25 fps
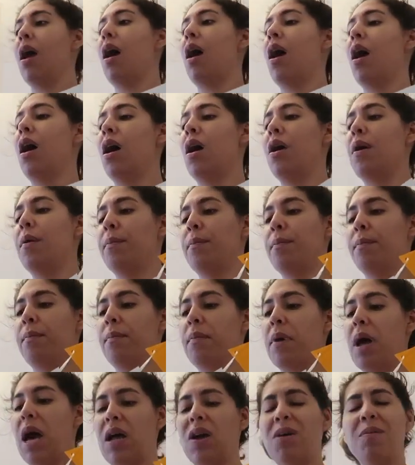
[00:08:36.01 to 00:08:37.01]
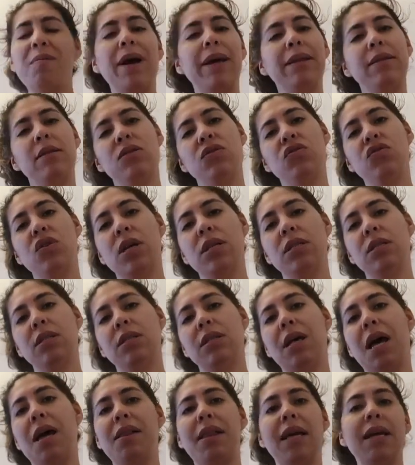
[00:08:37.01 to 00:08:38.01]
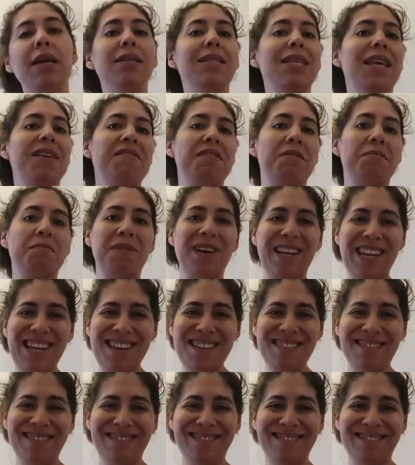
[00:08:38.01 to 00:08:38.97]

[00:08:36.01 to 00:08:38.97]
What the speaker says: I don't mind the stress. I like saving money.